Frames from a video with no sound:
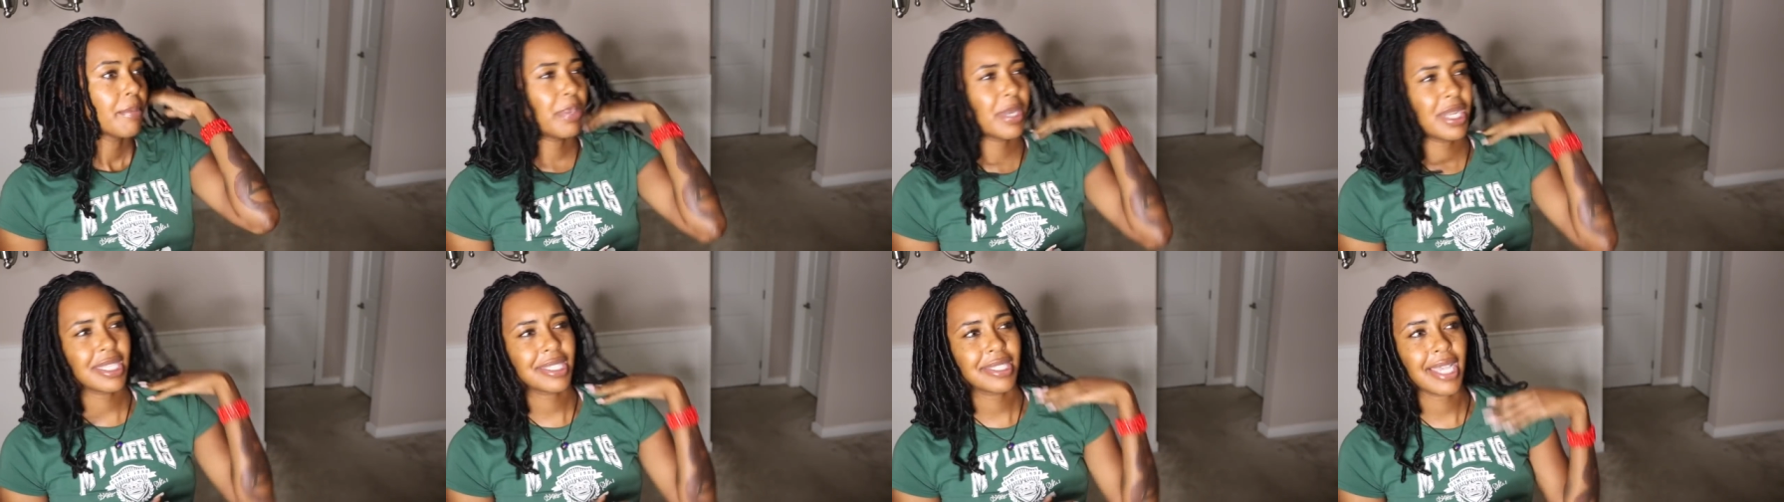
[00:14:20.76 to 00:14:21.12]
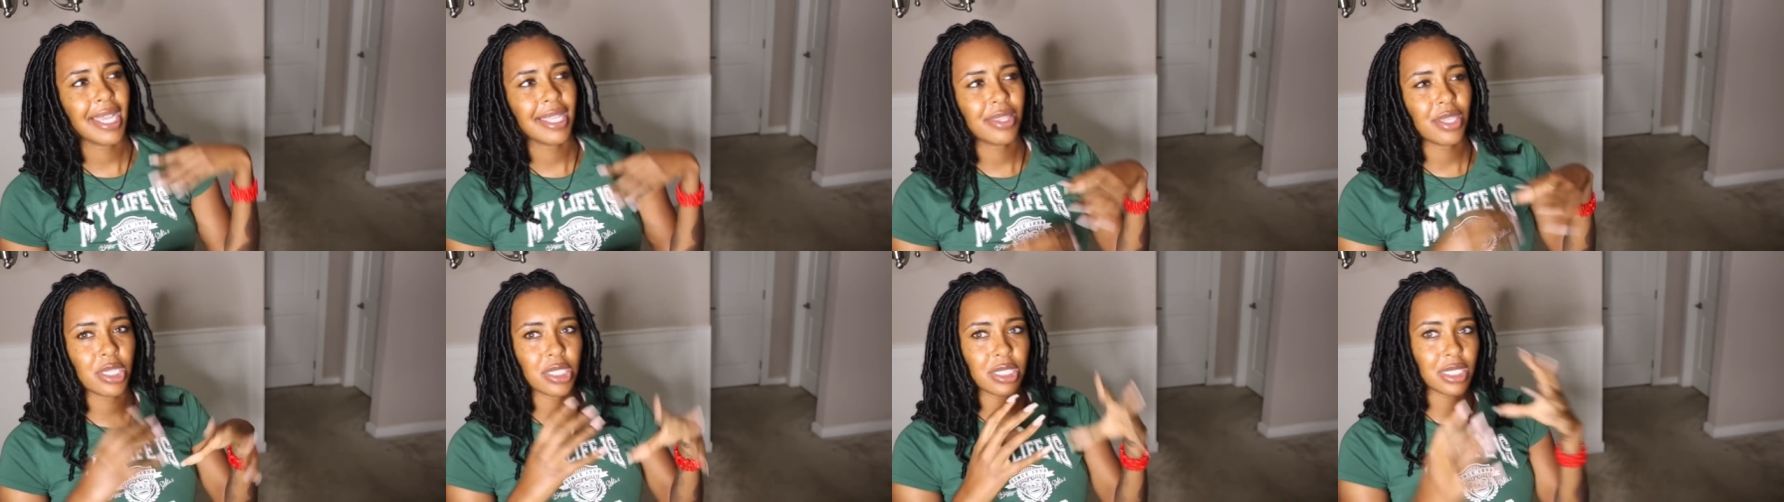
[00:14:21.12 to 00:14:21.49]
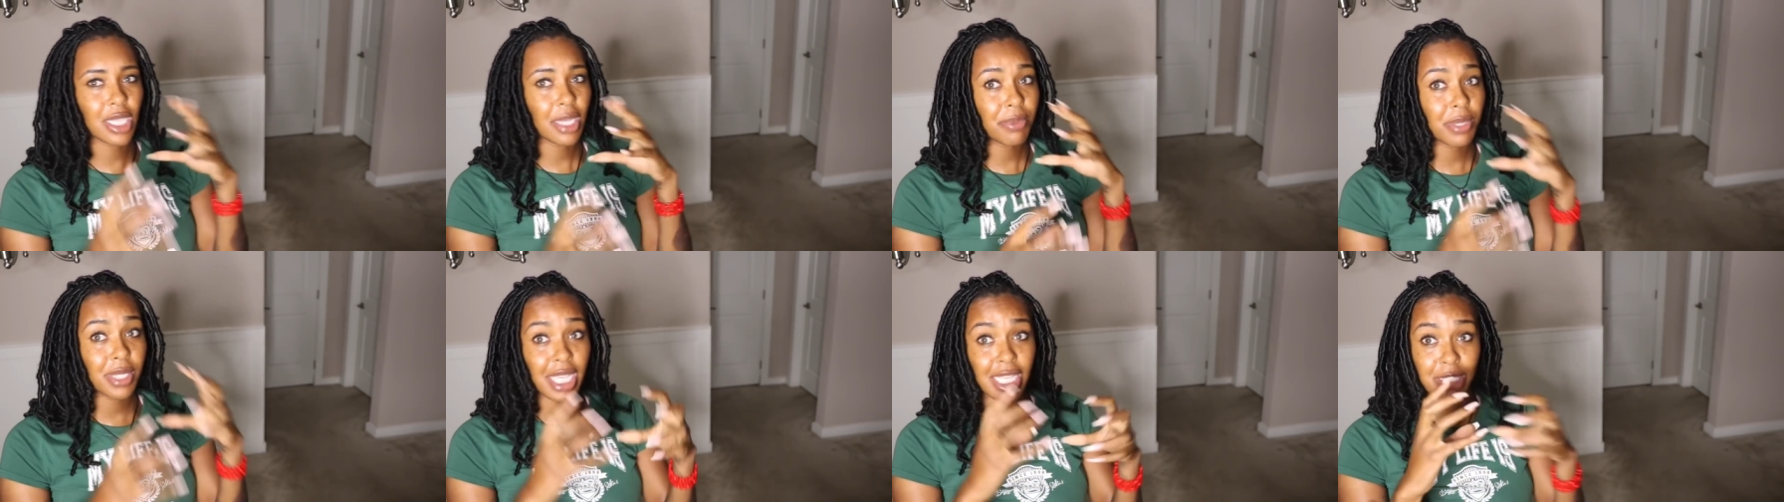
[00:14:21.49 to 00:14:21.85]
but it's like there's
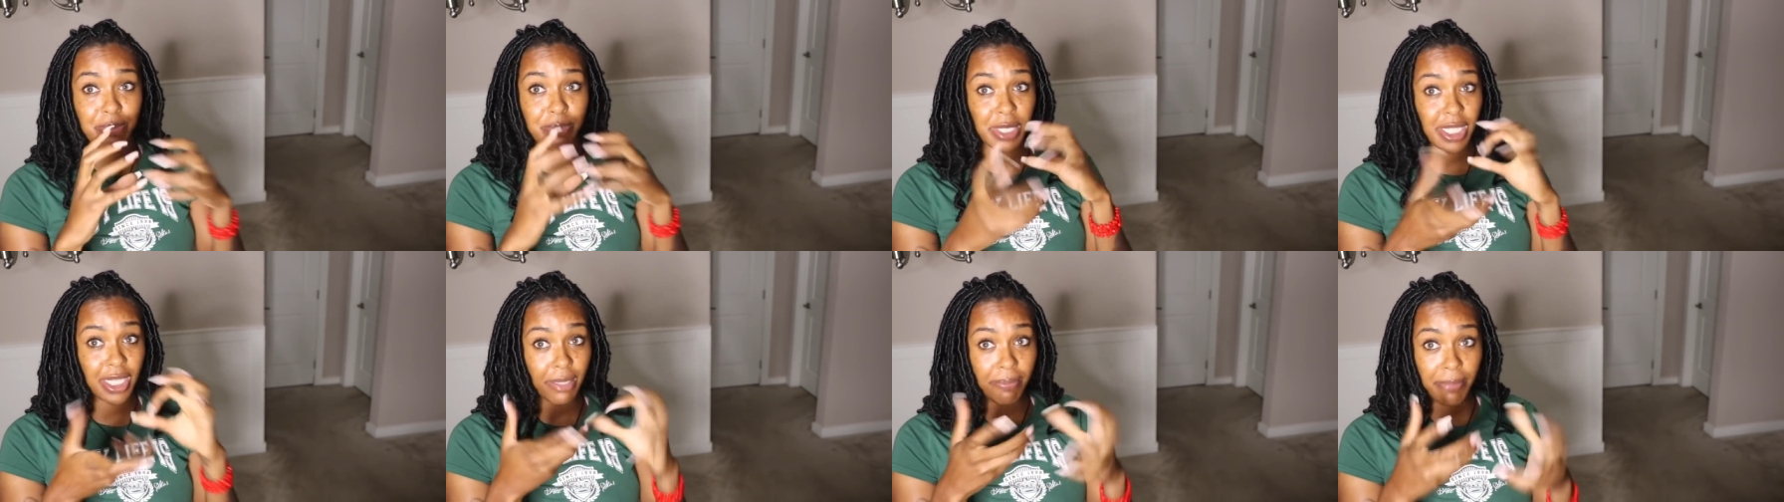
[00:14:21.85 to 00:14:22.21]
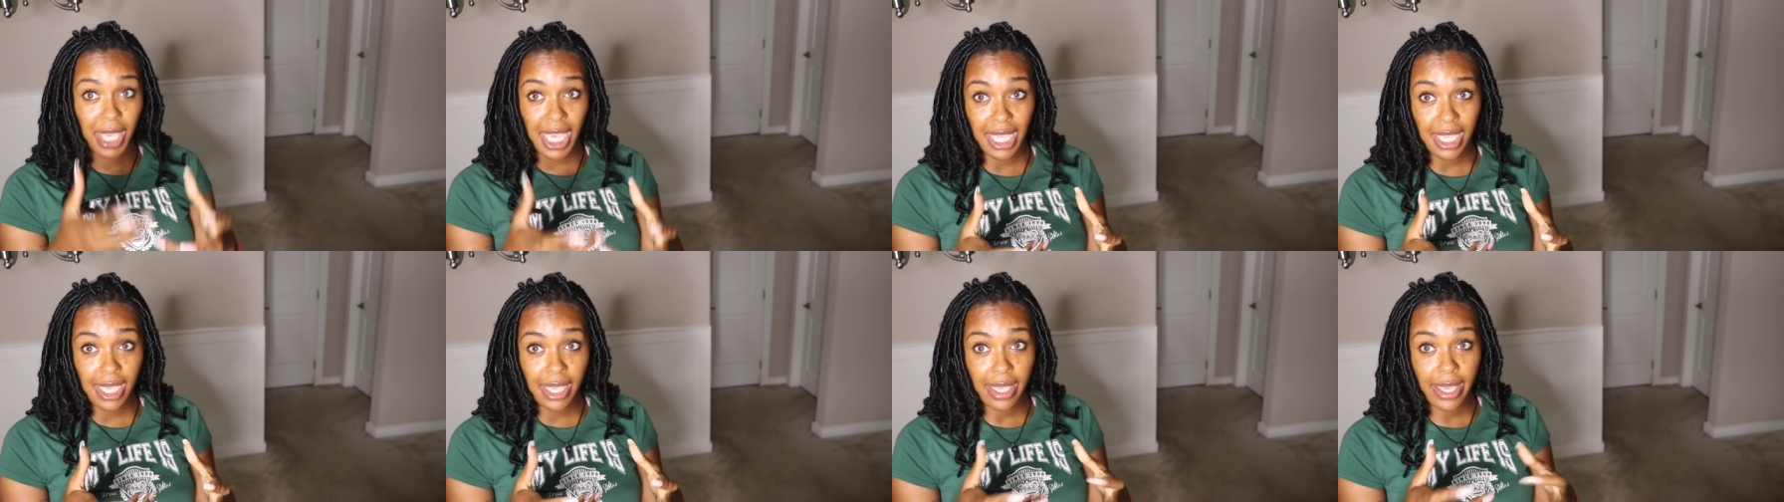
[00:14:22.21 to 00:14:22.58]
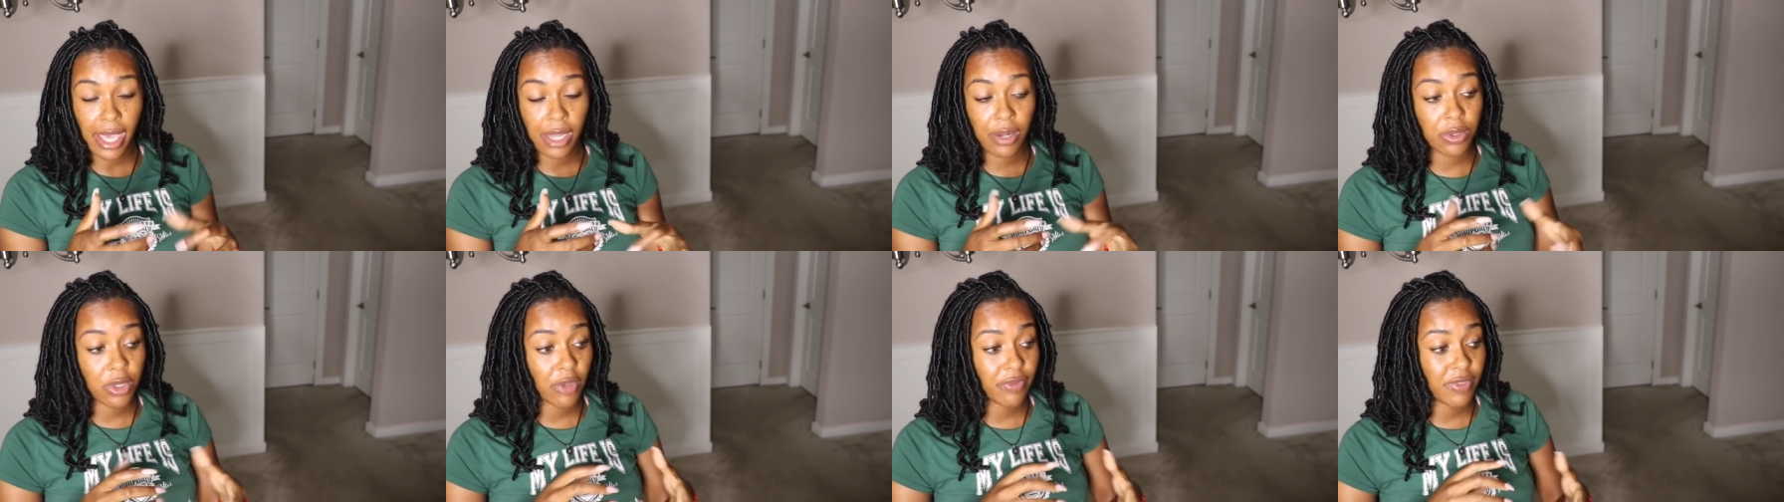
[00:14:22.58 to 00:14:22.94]
something that's been in the making. I
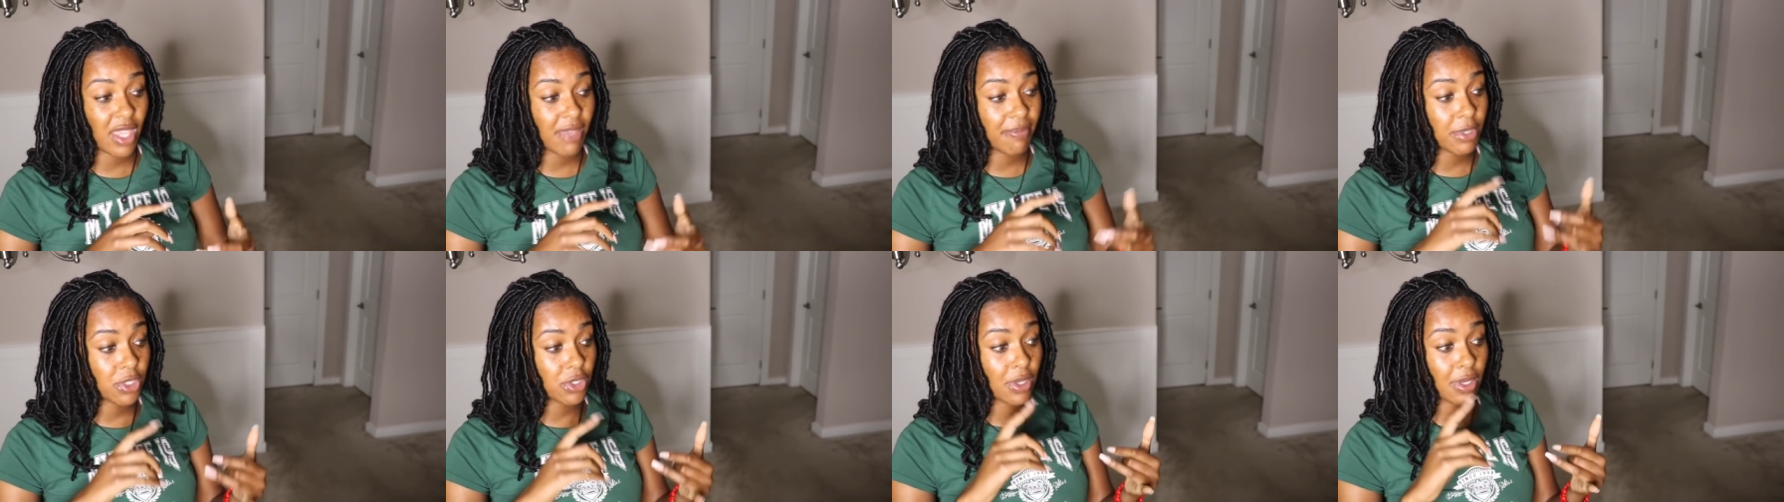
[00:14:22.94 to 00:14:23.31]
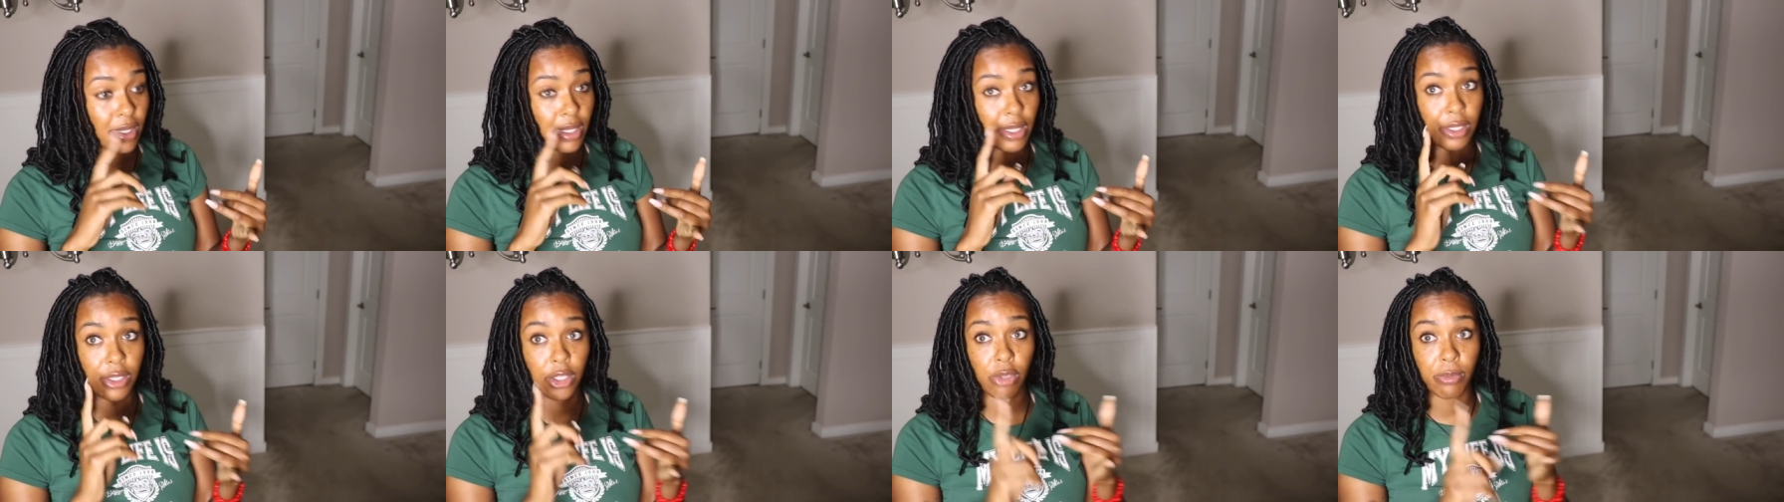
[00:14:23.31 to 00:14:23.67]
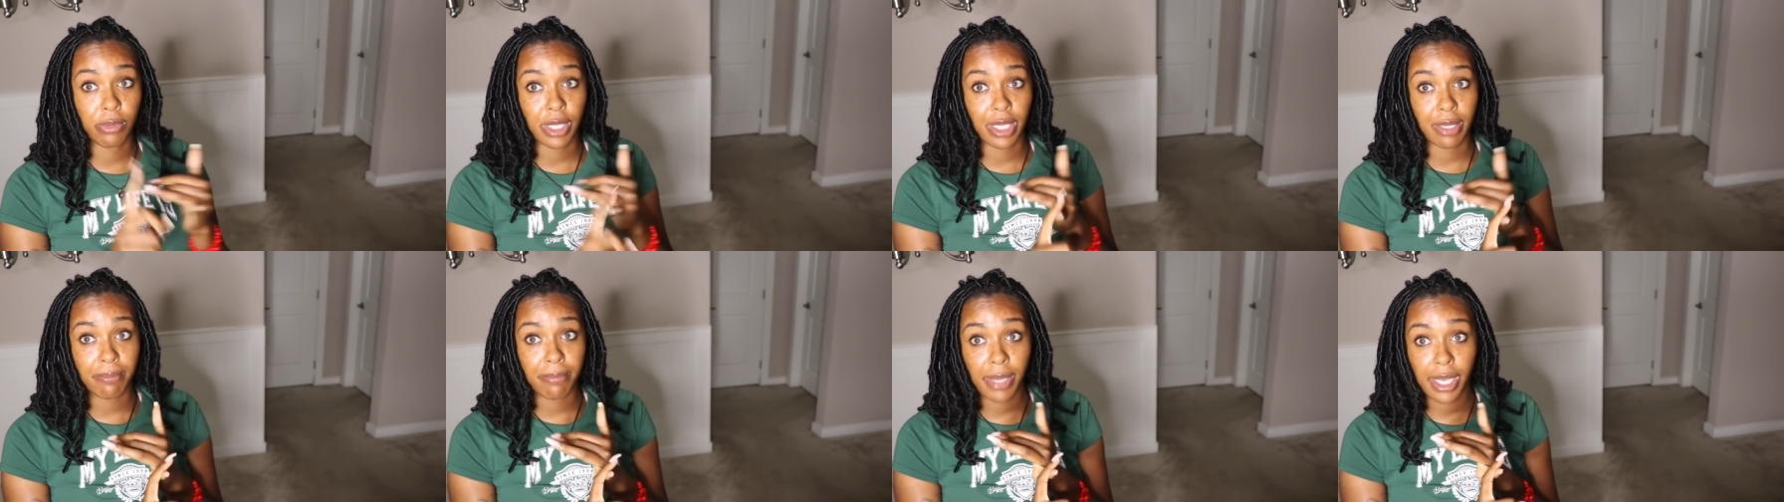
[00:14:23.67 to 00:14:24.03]
don't know if they've been trying to
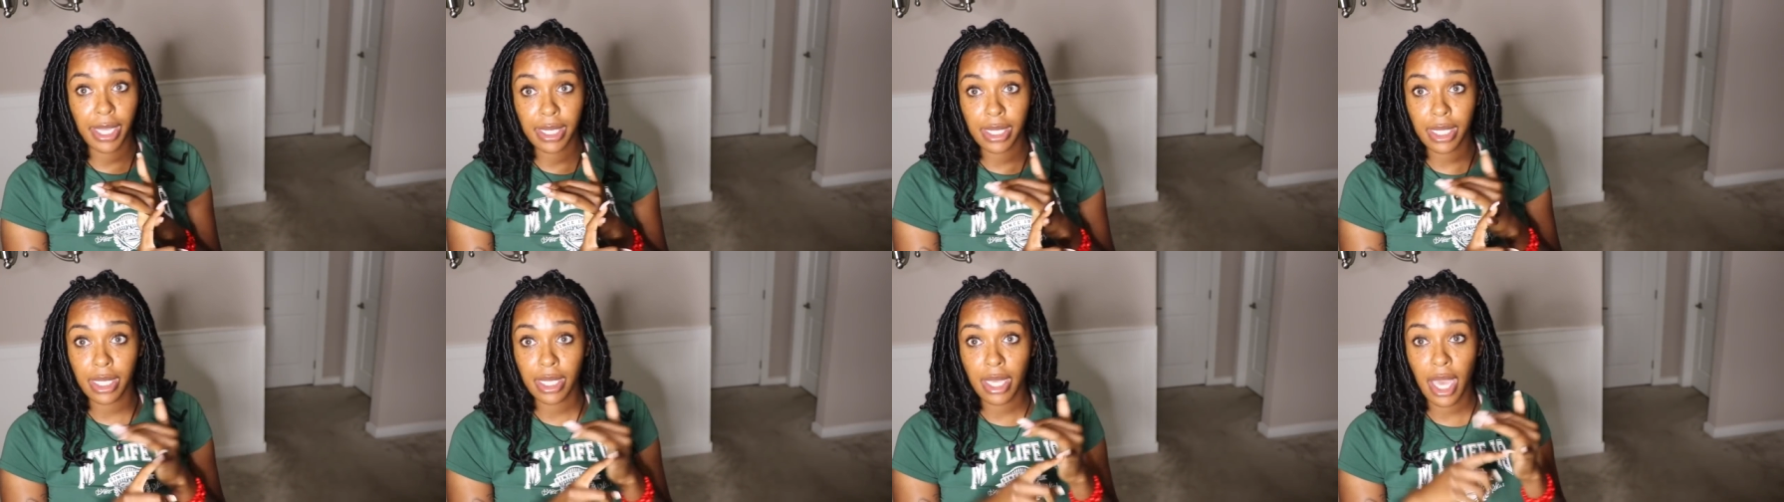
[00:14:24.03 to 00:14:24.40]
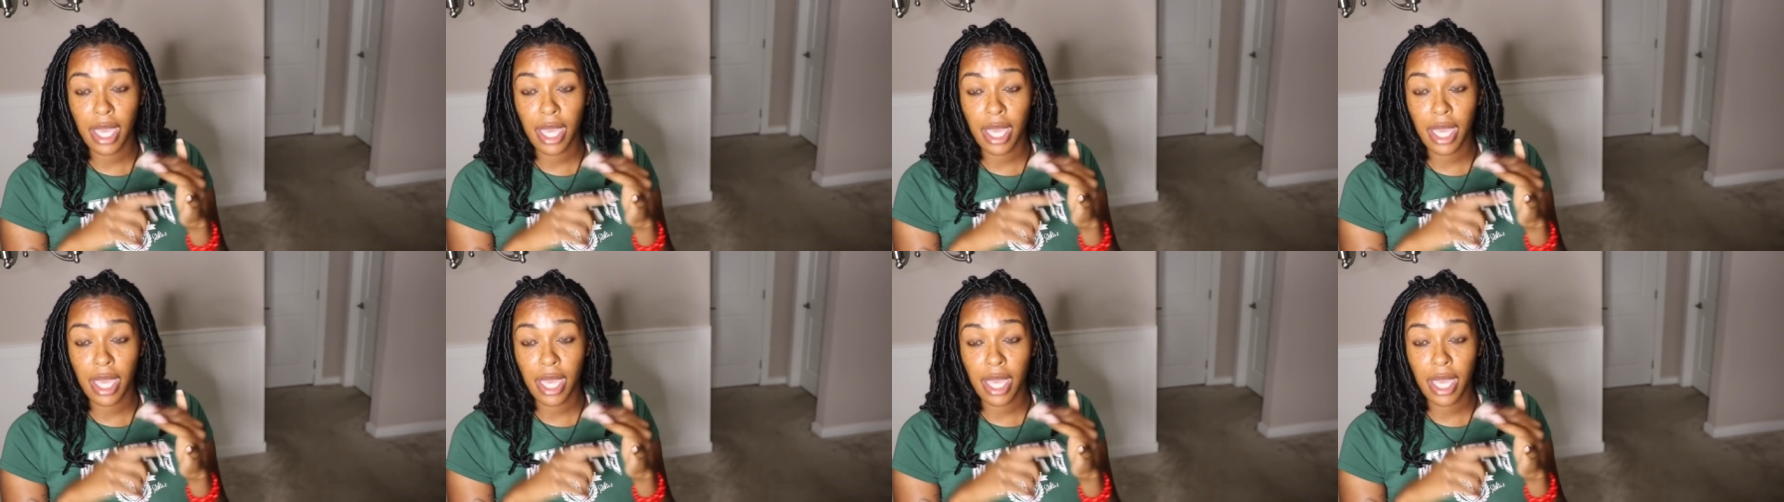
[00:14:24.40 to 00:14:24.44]
accumulate money.